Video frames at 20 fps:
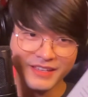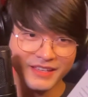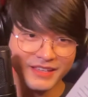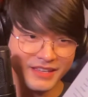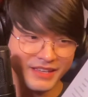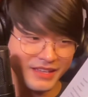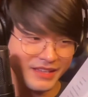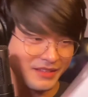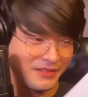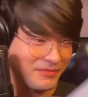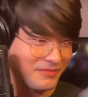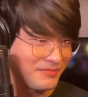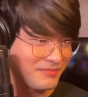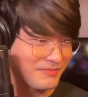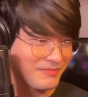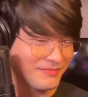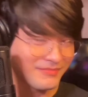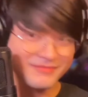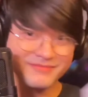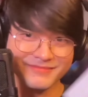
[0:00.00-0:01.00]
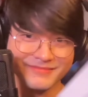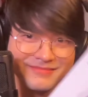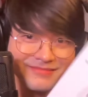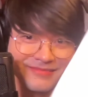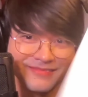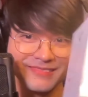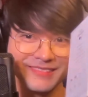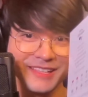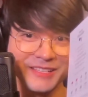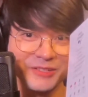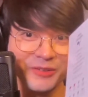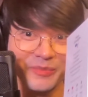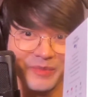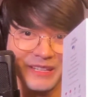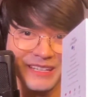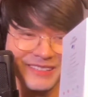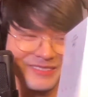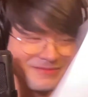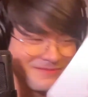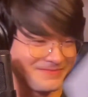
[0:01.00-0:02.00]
And let's open it.